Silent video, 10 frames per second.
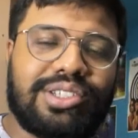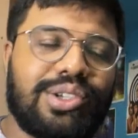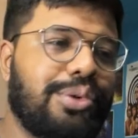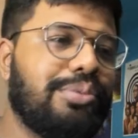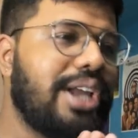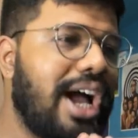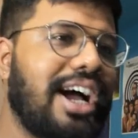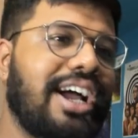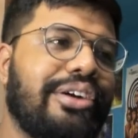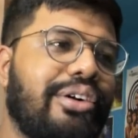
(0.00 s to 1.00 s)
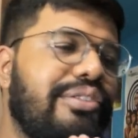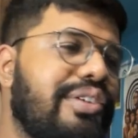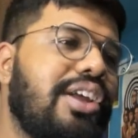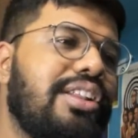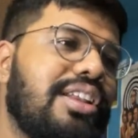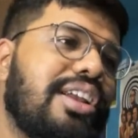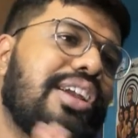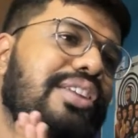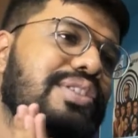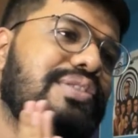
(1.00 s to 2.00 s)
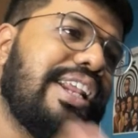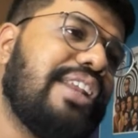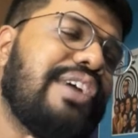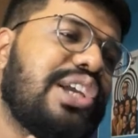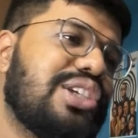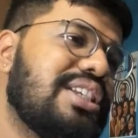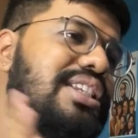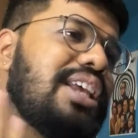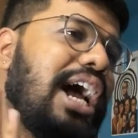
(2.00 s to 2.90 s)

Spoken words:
So yeah, overall, it was very infectious.